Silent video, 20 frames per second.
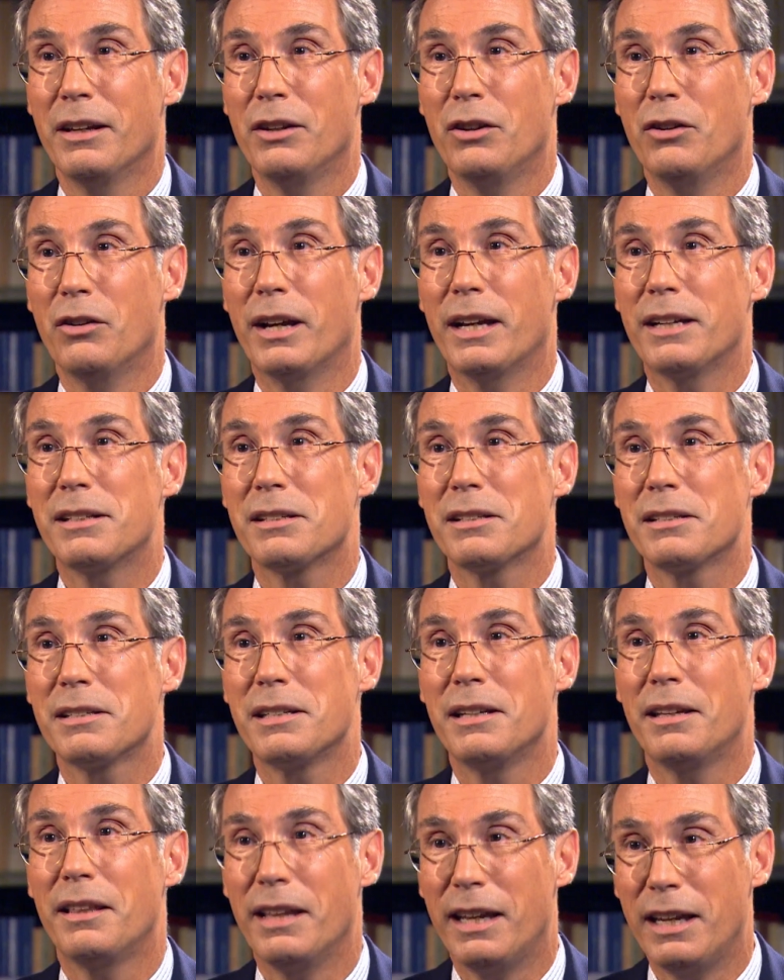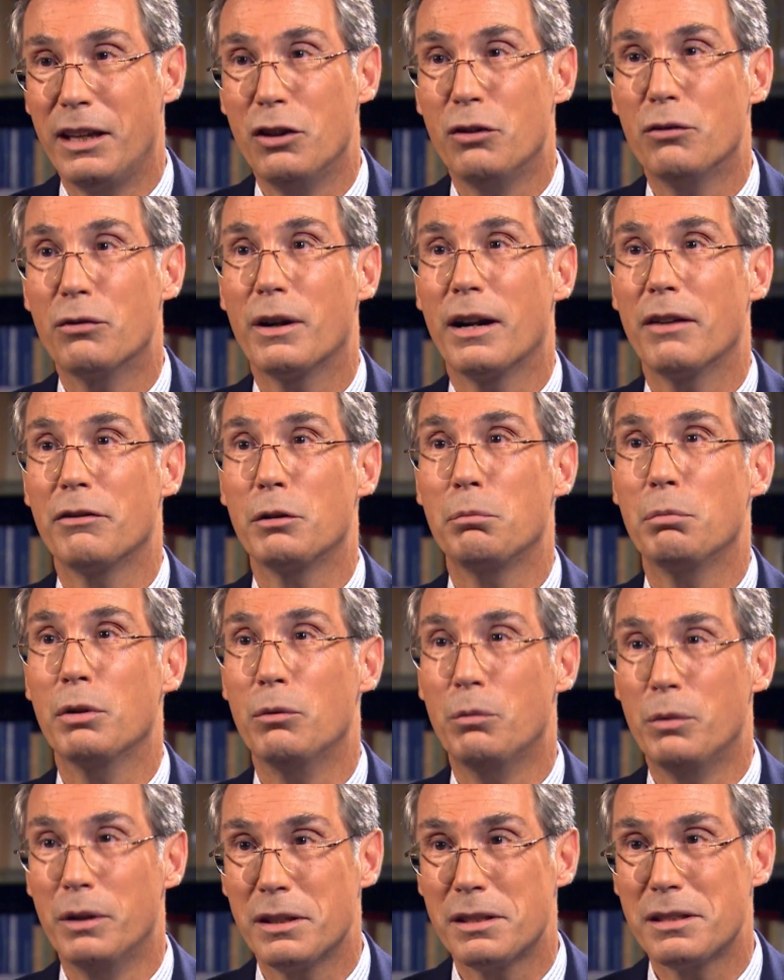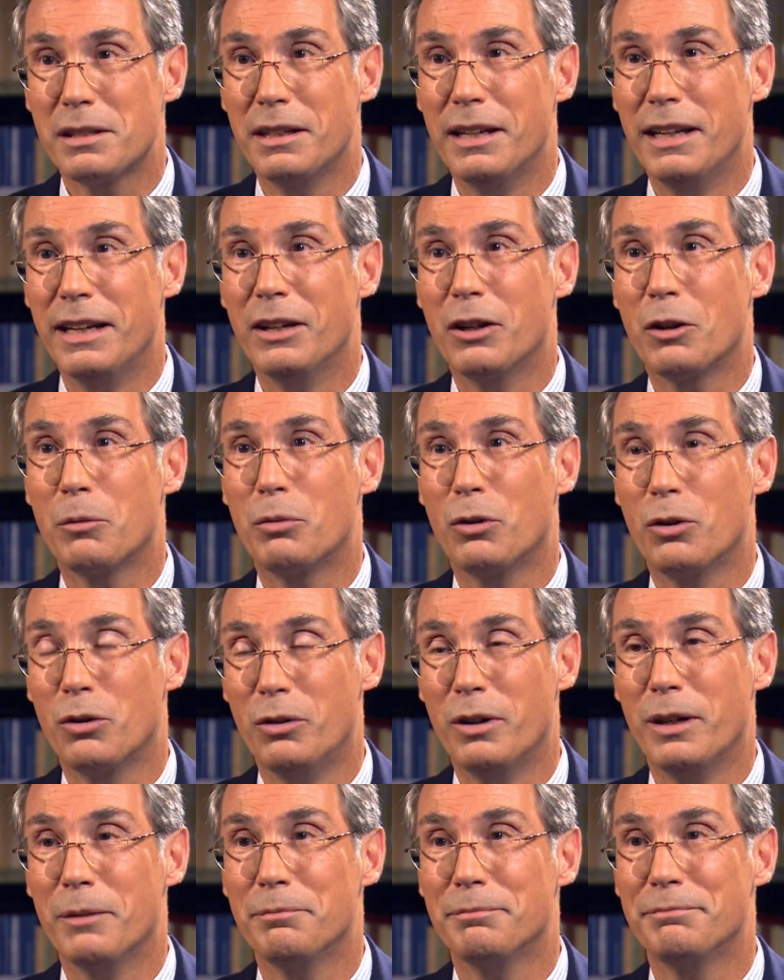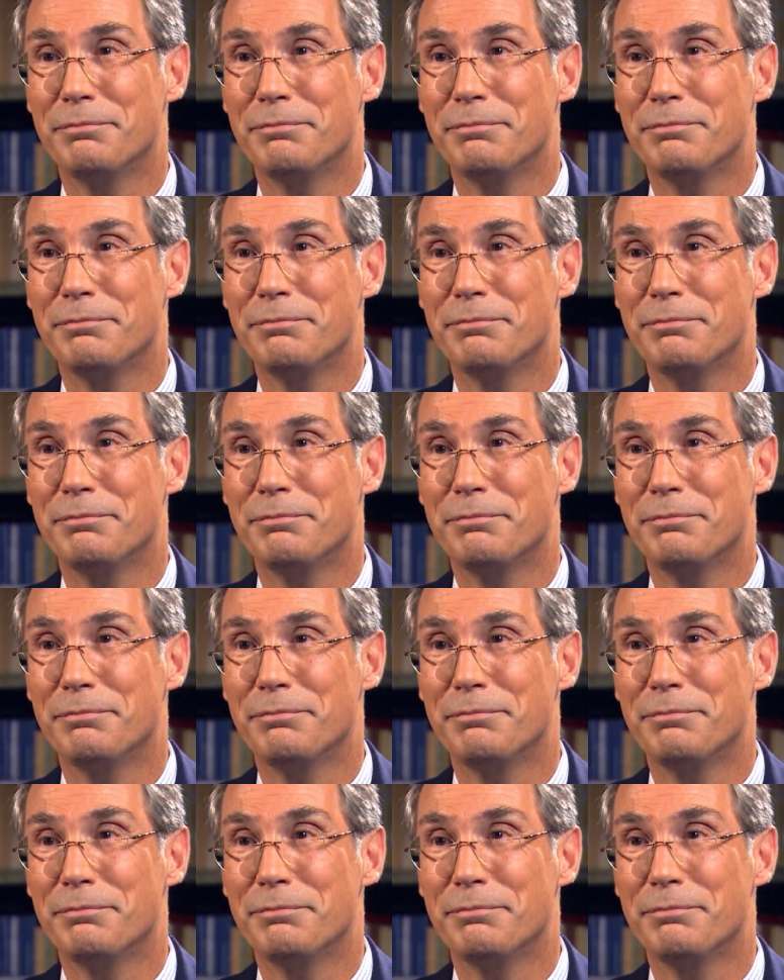Your Excellency, thank you for having been with us today in our program.